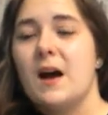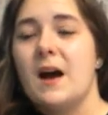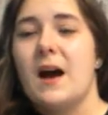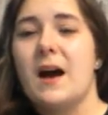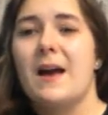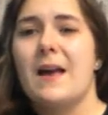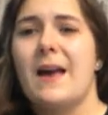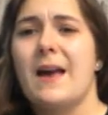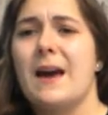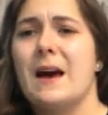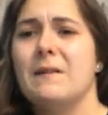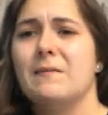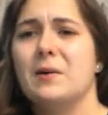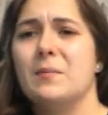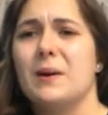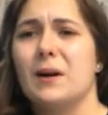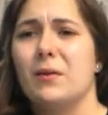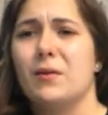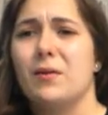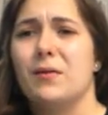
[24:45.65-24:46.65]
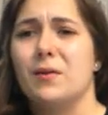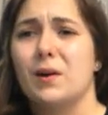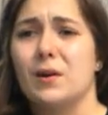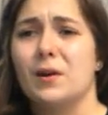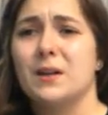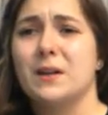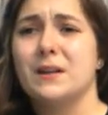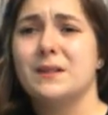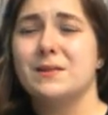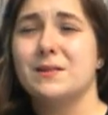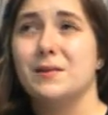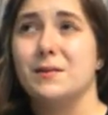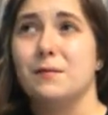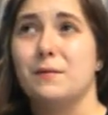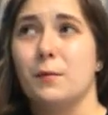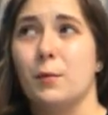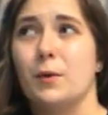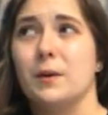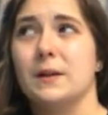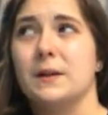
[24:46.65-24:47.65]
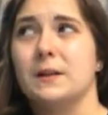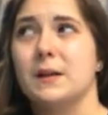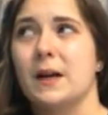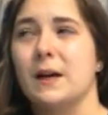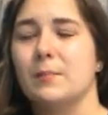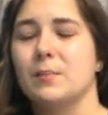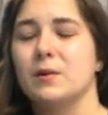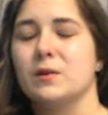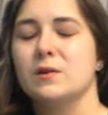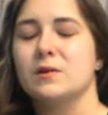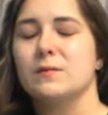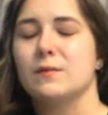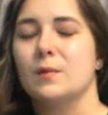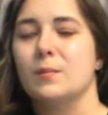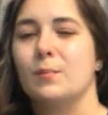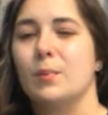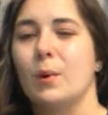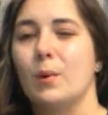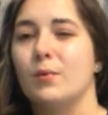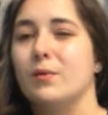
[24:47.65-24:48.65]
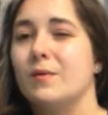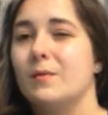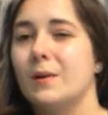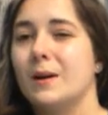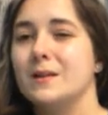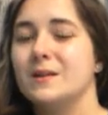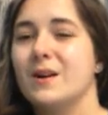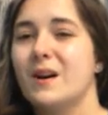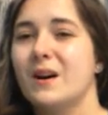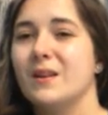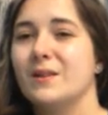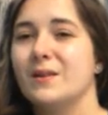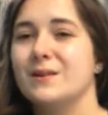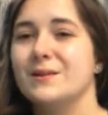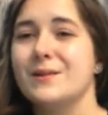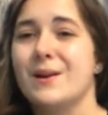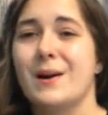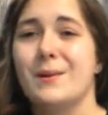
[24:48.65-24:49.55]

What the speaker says: I have about 30 to 40 diapers for both of my toddlers.